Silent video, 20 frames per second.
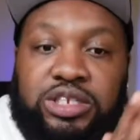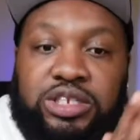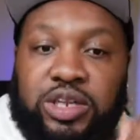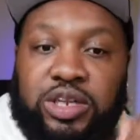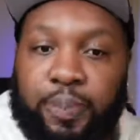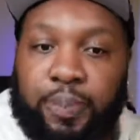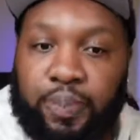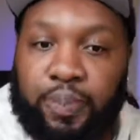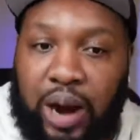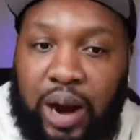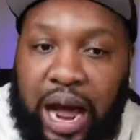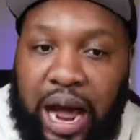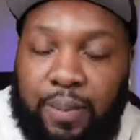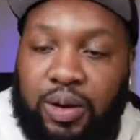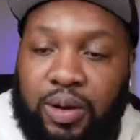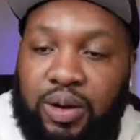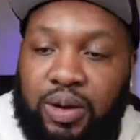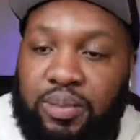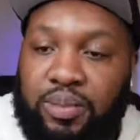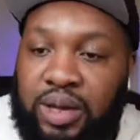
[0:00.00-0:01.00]

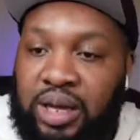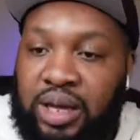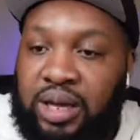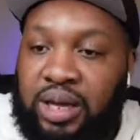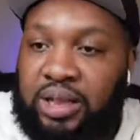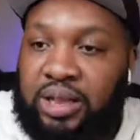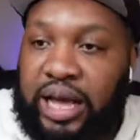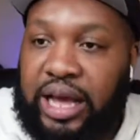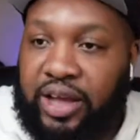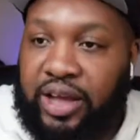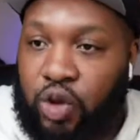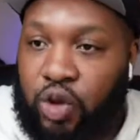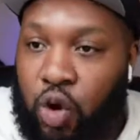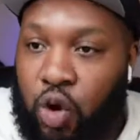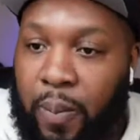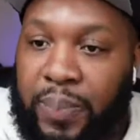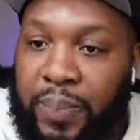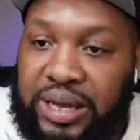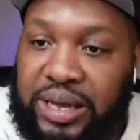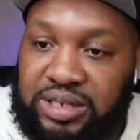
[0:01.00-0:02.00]
problem that your
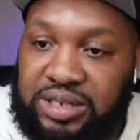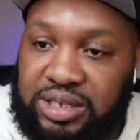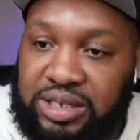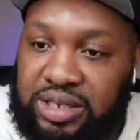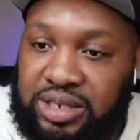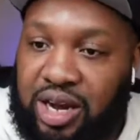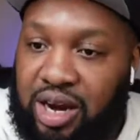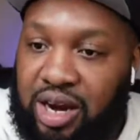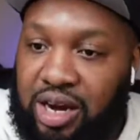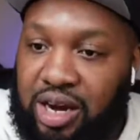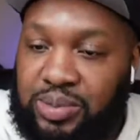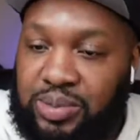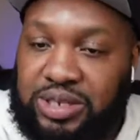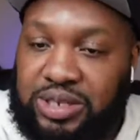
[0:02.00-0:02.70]
business comes